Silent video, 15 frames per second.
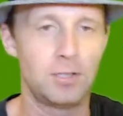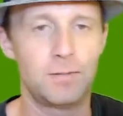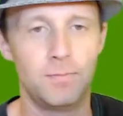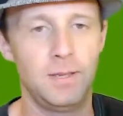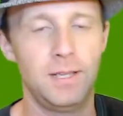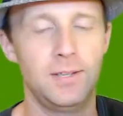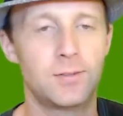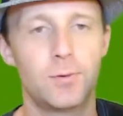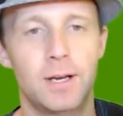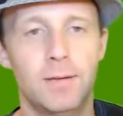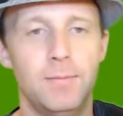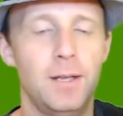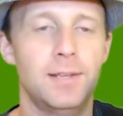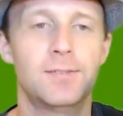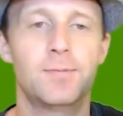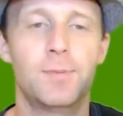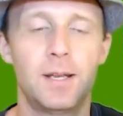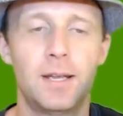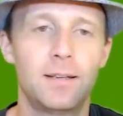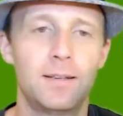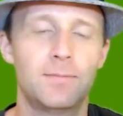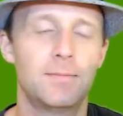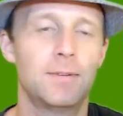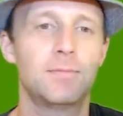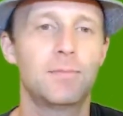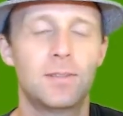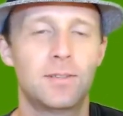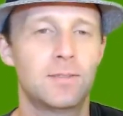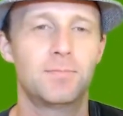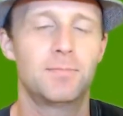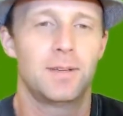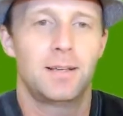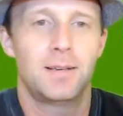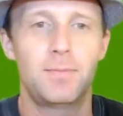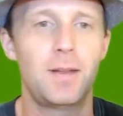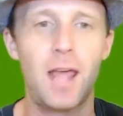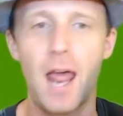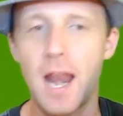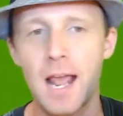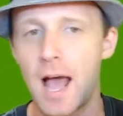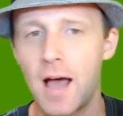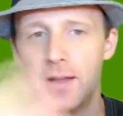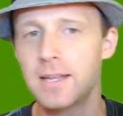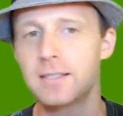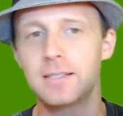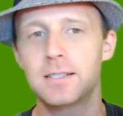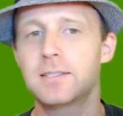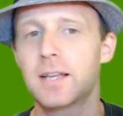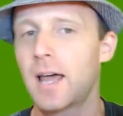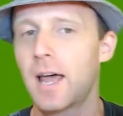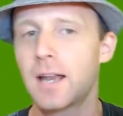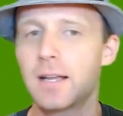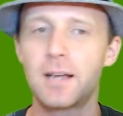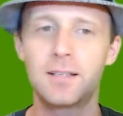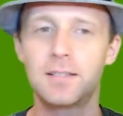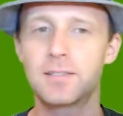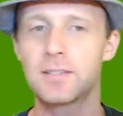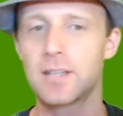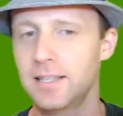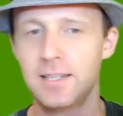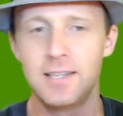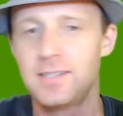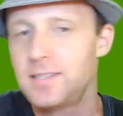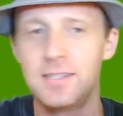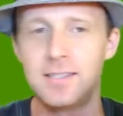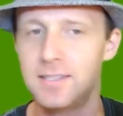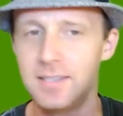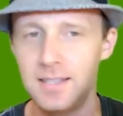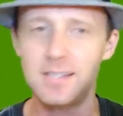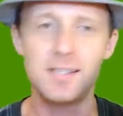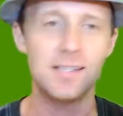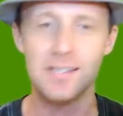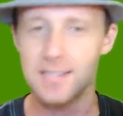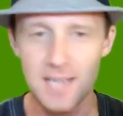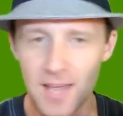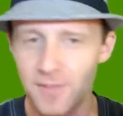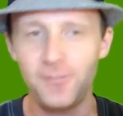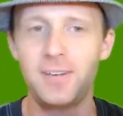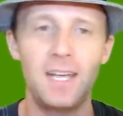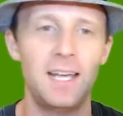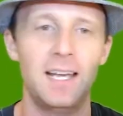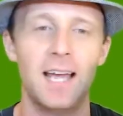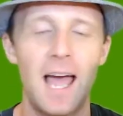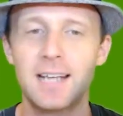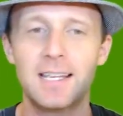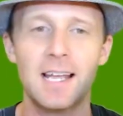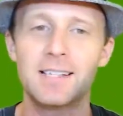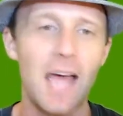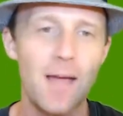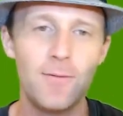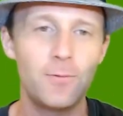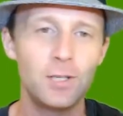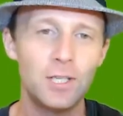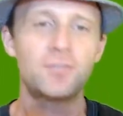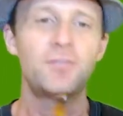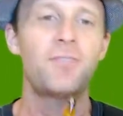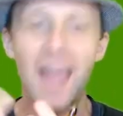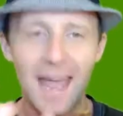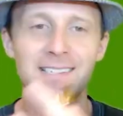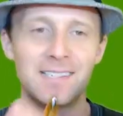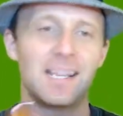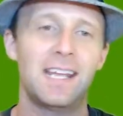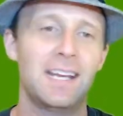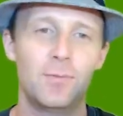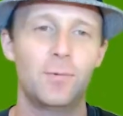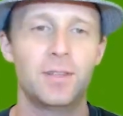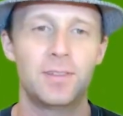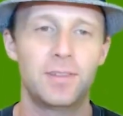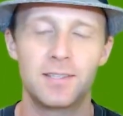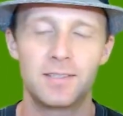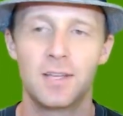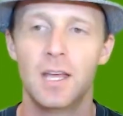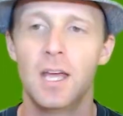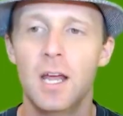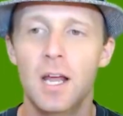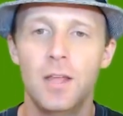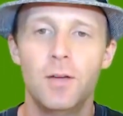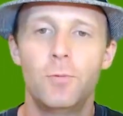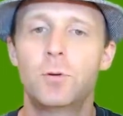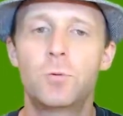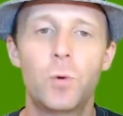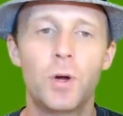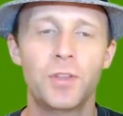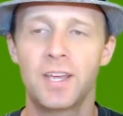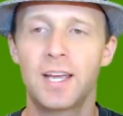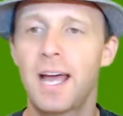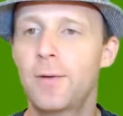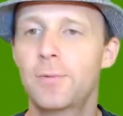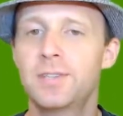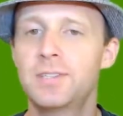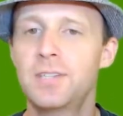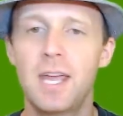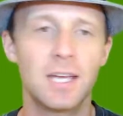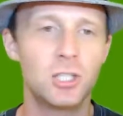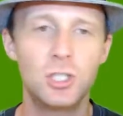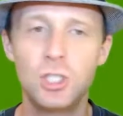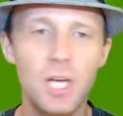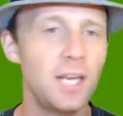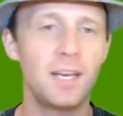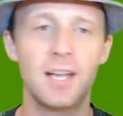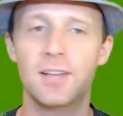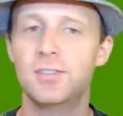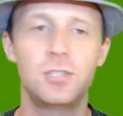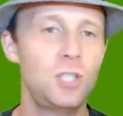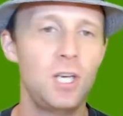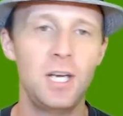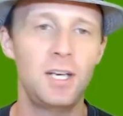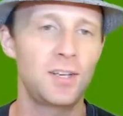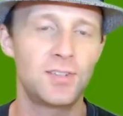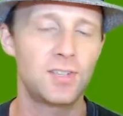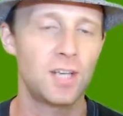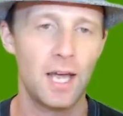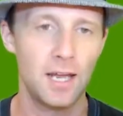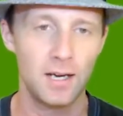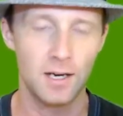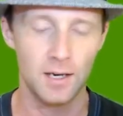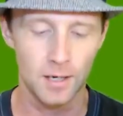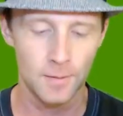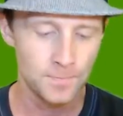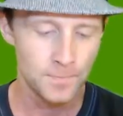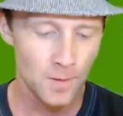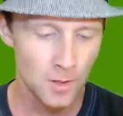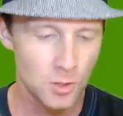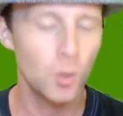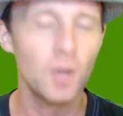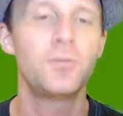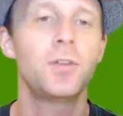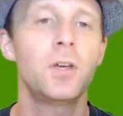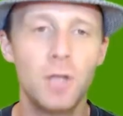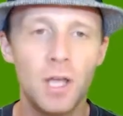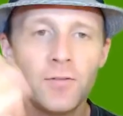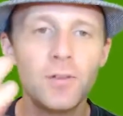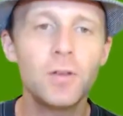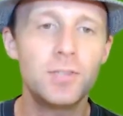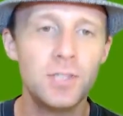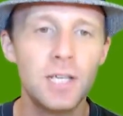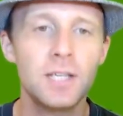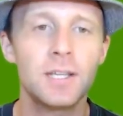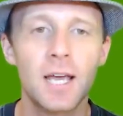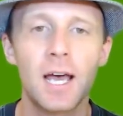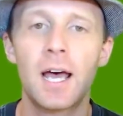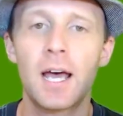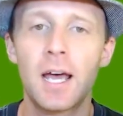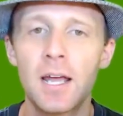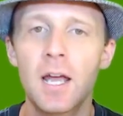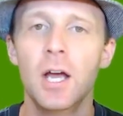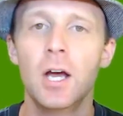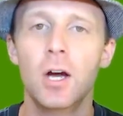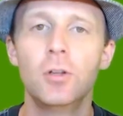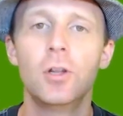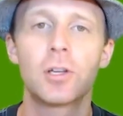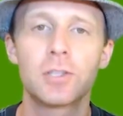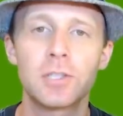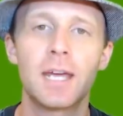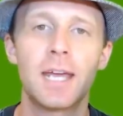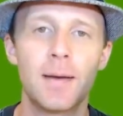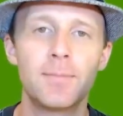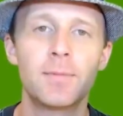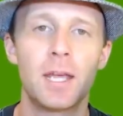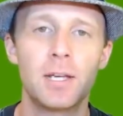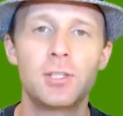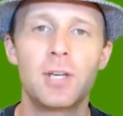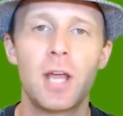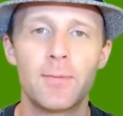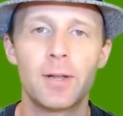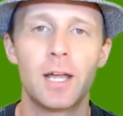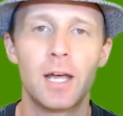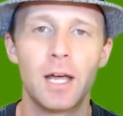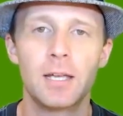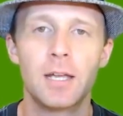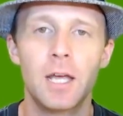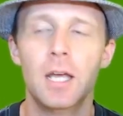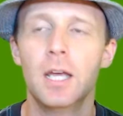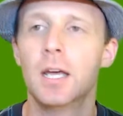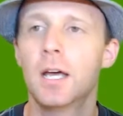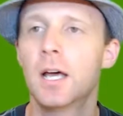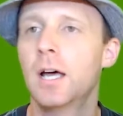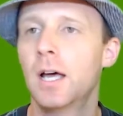which means what it means, but I, it, anyhow, just, I, just like this is this is nifty. I, I was just fascinated with this, with what the guy was saying. A genius, genius guy here. So if you if you see the guy who looks like M Night Shyamalan